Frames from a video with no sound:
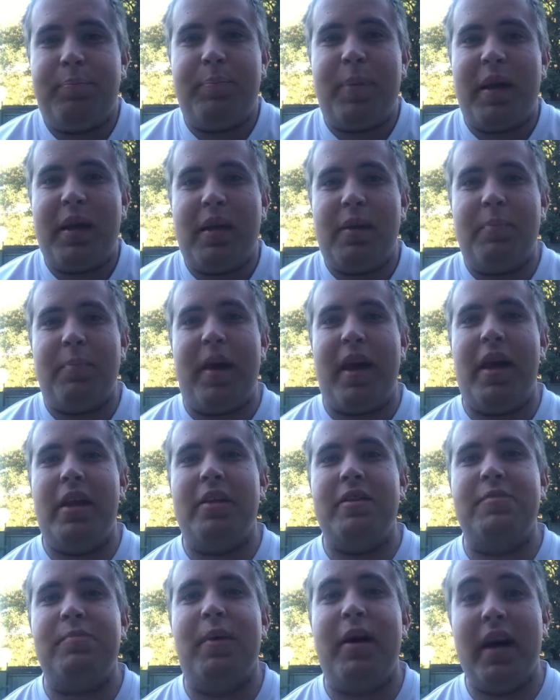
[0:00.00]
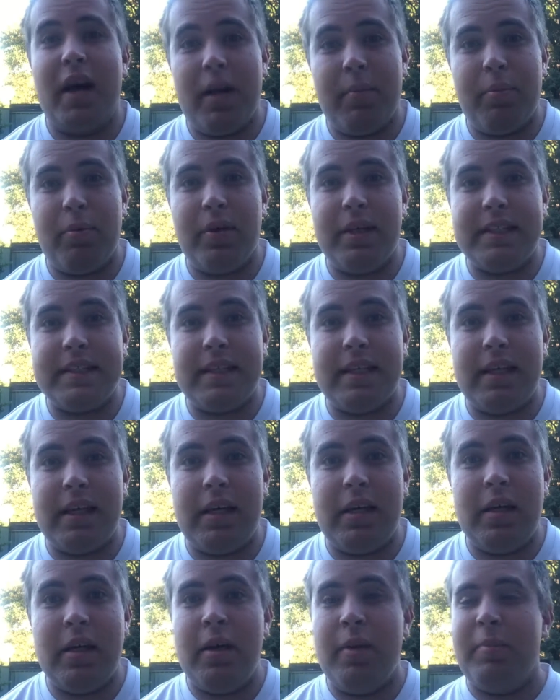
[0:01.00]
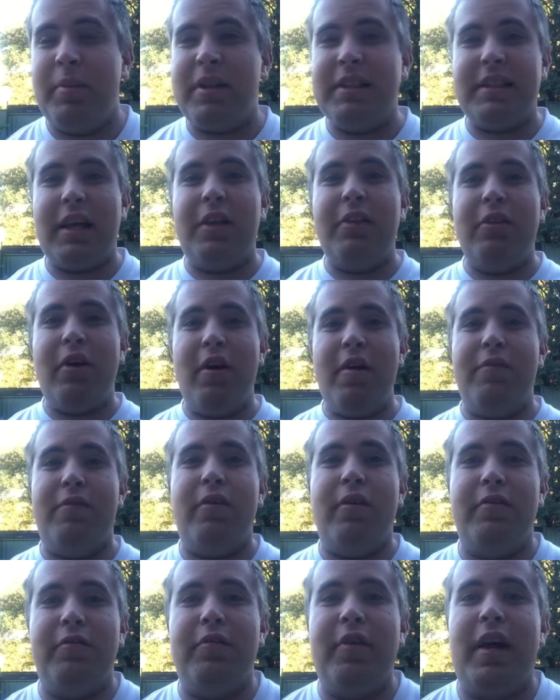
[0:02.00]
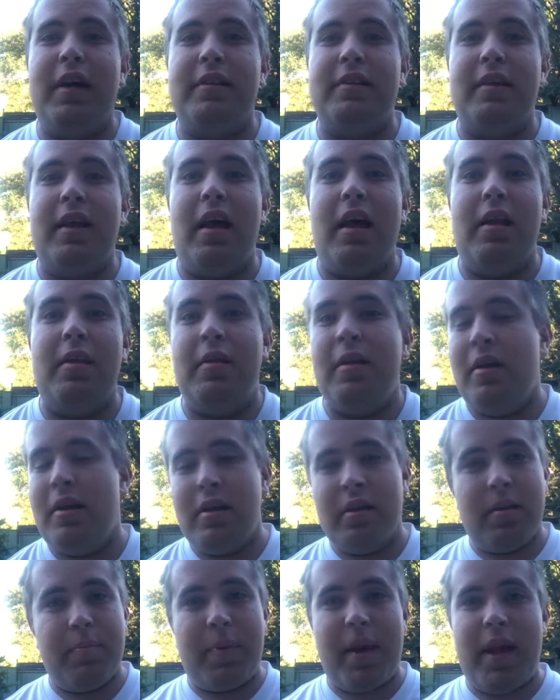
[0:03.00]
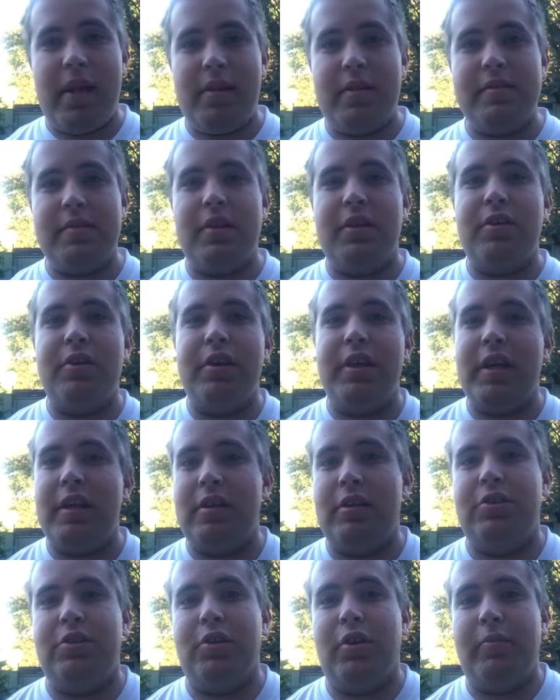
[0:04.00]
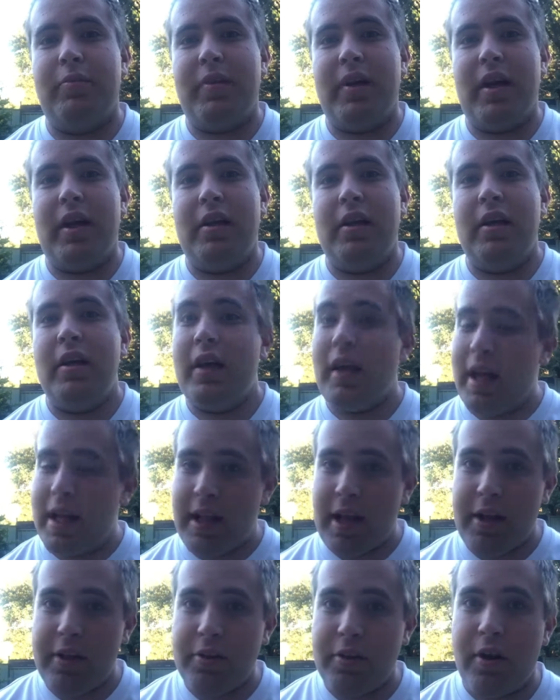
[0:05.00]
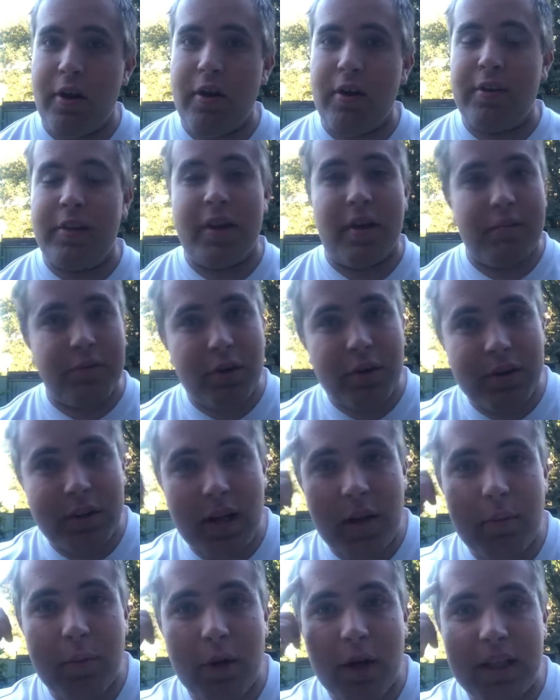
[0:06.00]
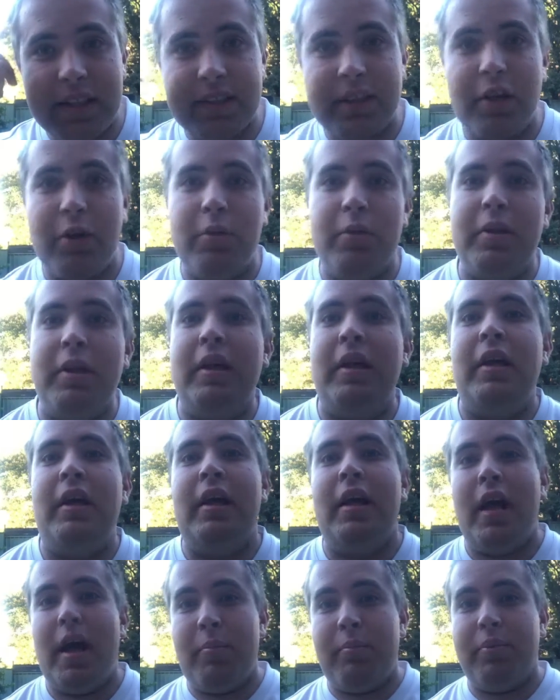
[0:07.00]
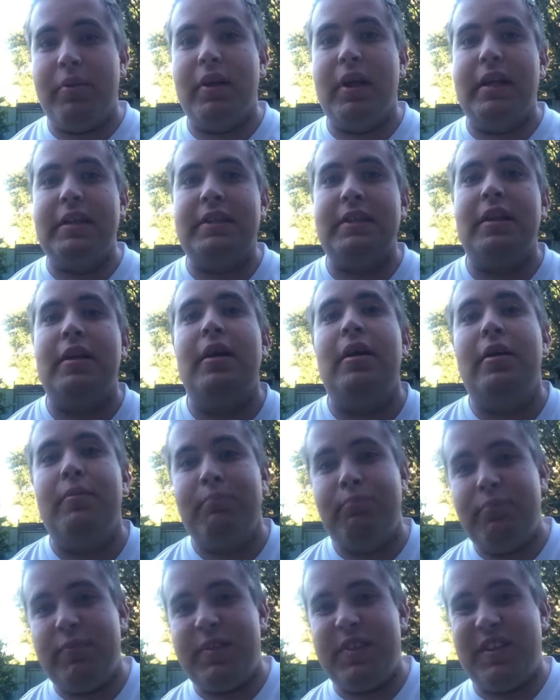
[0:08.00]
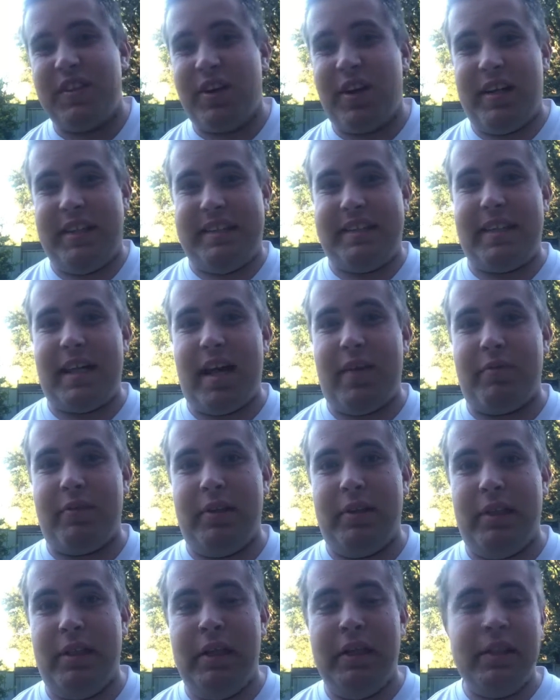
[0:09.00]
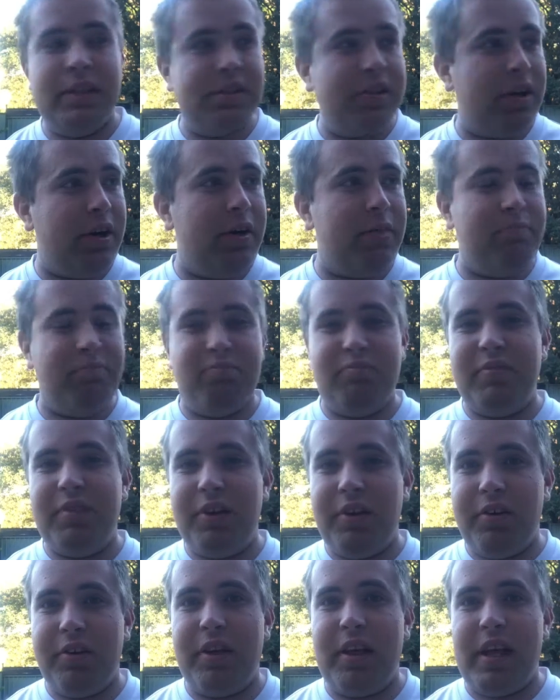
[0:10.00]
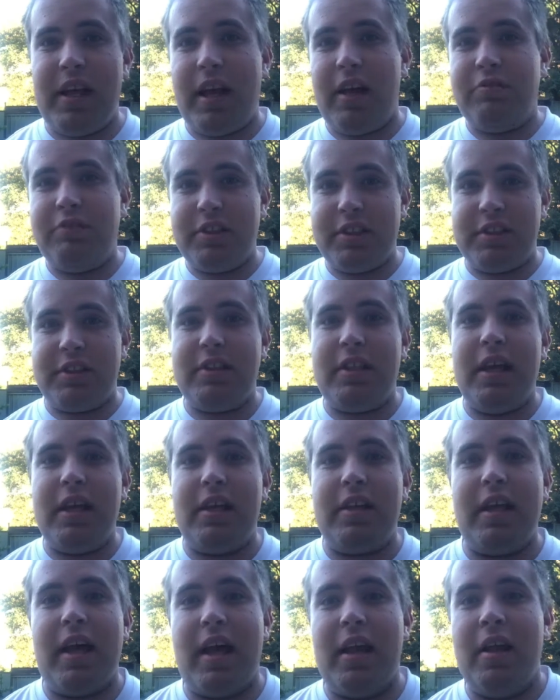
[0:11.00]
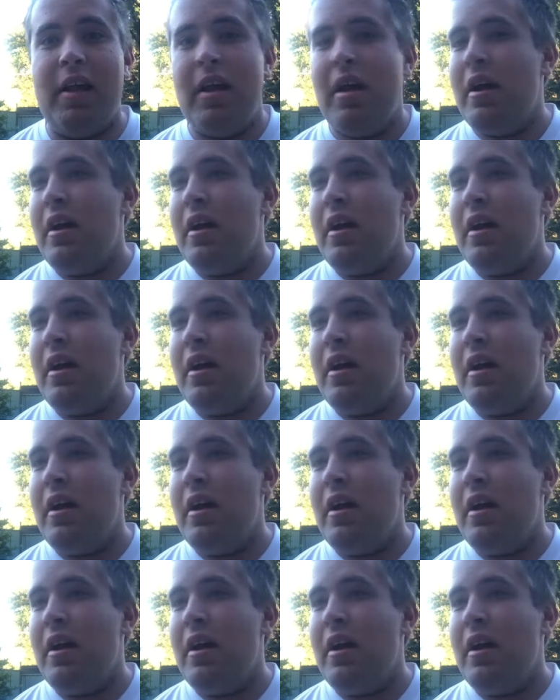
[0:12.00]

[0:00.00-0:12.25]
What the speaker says: picking Panthers by 8 points here because I know for a fact that the Panthers are going to get the job done, and I know they've got their minds going, and plus, the Titans haven't. So literally, I just think that